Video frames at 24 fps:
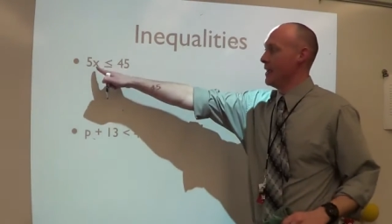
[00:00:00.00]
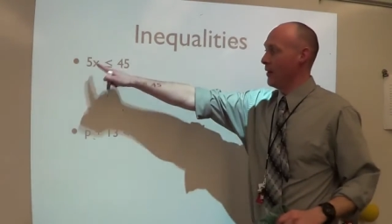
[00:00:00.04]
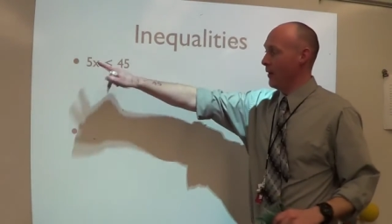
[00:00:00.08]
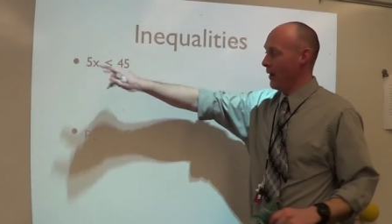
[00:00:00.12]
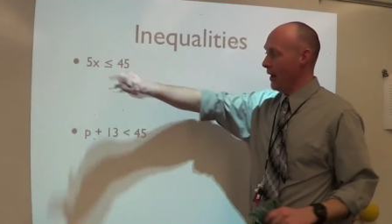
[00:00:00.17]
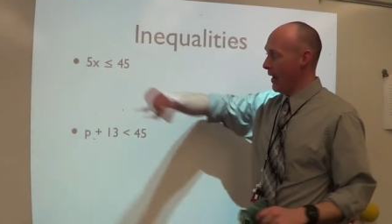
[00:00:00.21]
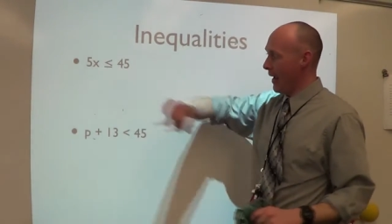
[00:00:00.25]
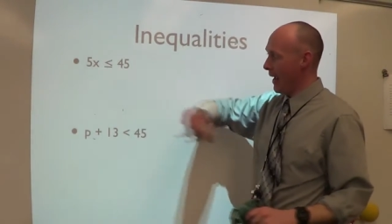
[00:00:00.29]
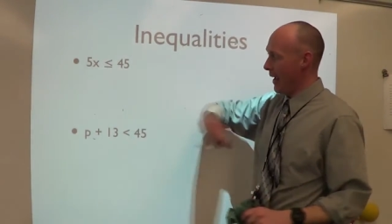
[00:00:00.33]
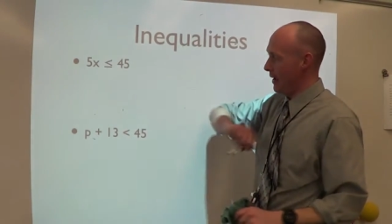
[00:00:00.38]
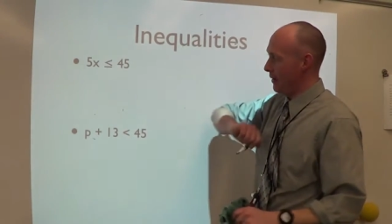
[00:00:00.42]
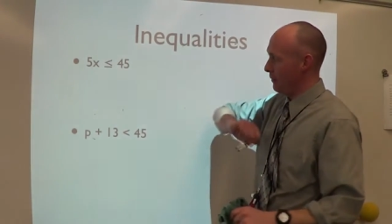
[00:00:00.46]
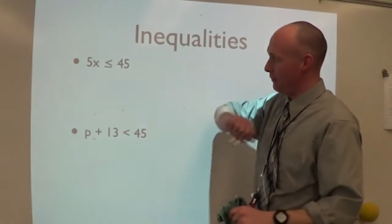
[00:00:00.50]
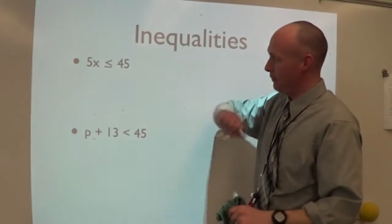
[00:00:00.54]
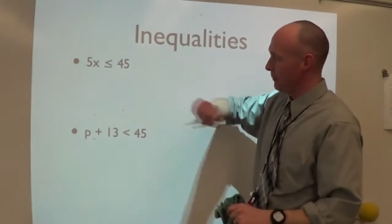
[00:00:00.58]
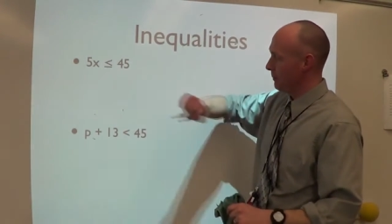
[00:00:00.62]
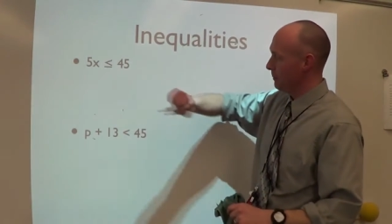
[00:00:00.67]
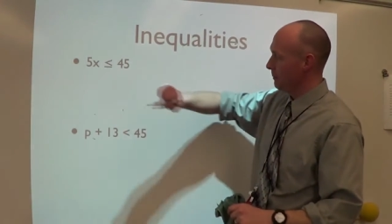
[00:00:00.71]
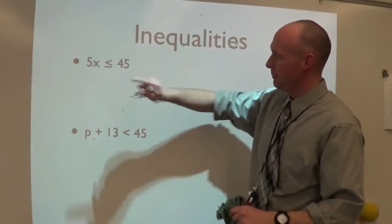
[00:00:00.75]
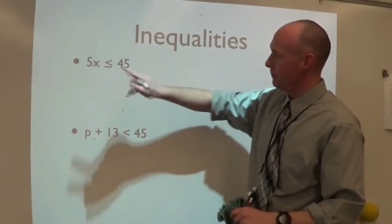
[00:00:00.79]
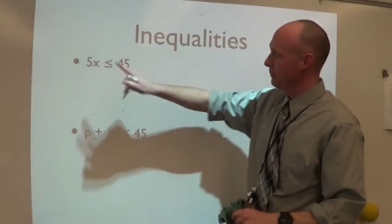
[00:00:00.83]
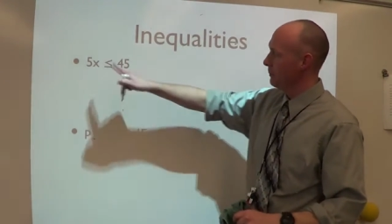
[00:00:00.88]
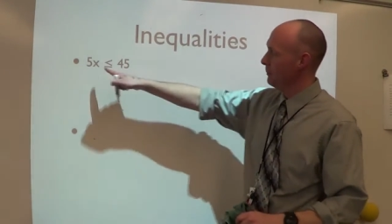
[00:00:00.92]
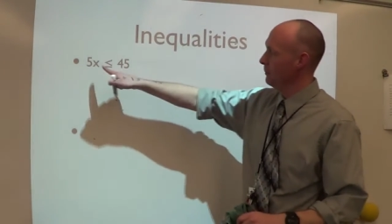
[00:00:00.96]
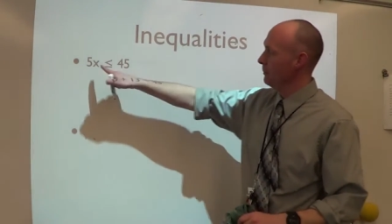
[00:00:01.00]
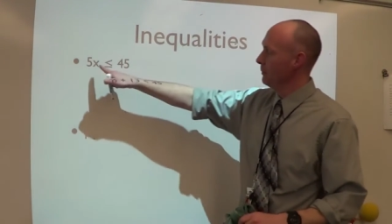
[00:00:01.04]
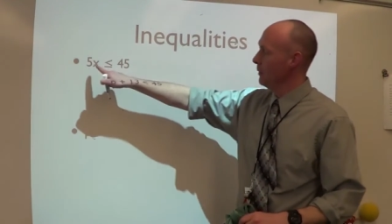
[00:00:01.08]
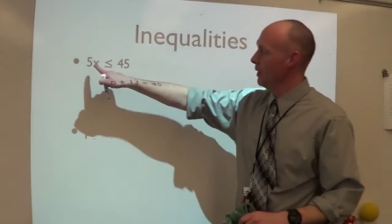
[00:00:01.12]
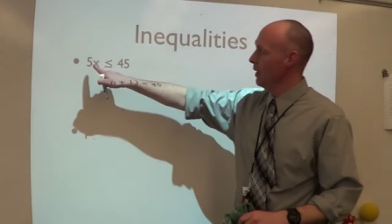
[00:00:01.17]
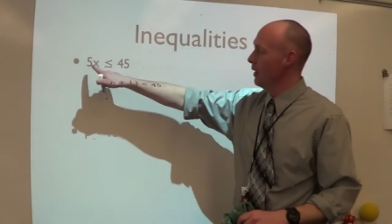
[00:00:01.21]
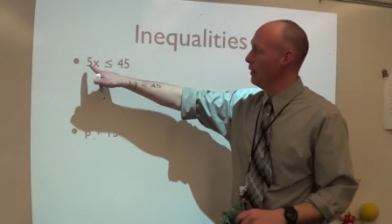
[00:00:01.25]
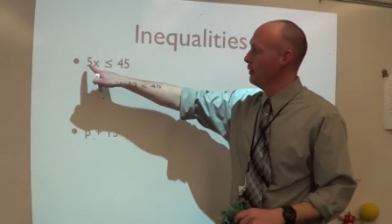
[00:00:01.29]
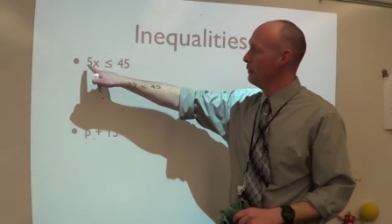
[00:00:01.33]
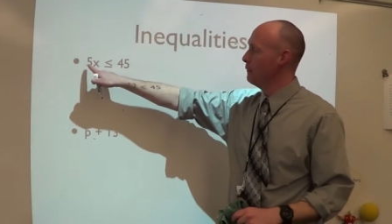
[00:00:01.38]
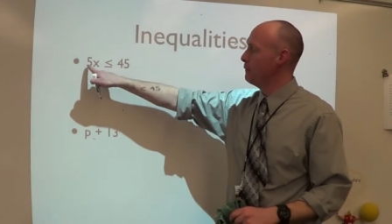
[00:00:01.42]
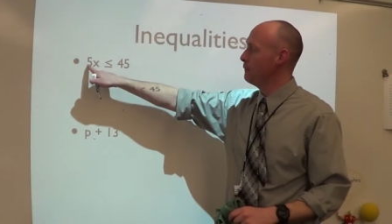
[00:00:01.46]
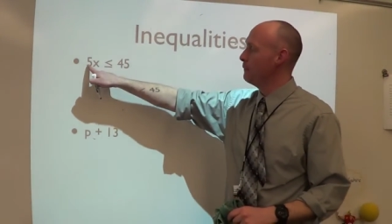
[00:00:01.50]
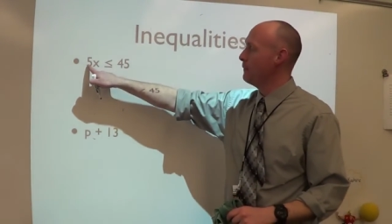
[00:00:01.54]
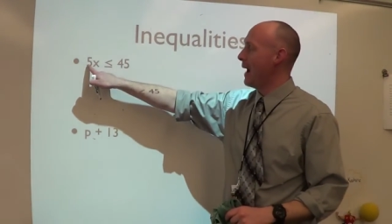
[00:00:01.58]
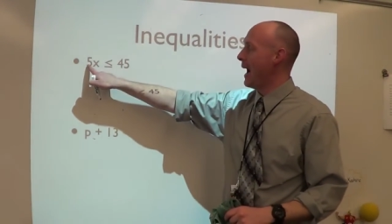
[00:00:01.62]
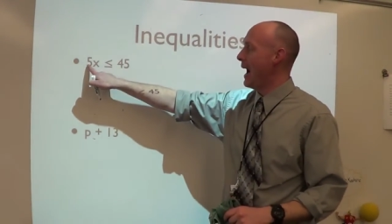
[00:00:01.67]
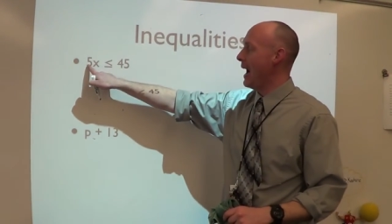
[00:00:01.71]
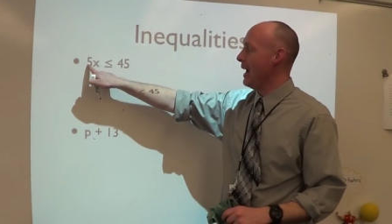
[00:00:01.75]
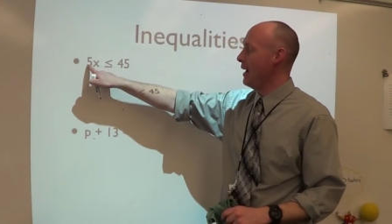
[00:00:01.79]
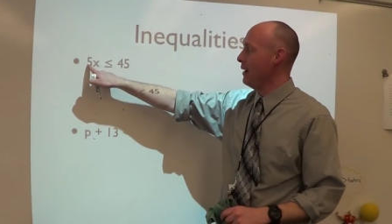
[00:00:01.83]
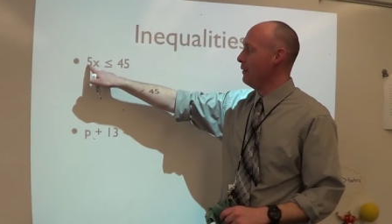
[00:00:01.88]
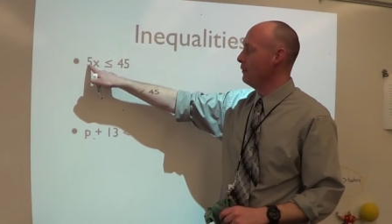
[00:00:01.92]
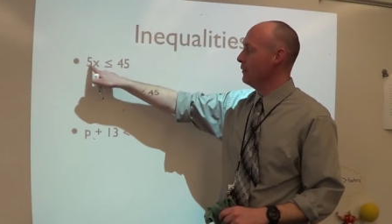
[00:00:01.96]
Here I have
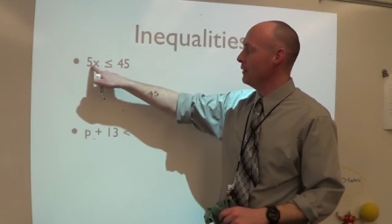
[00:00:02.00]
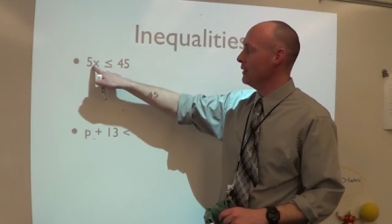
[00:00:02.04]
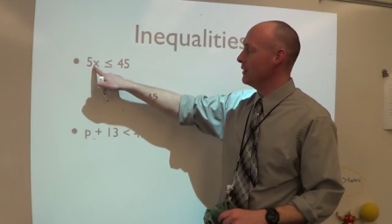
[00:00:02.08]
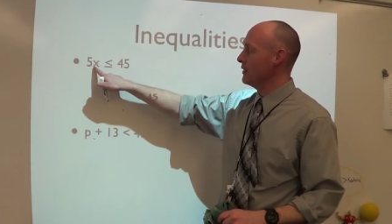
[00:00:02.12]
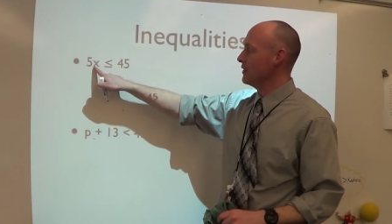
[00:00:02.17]
5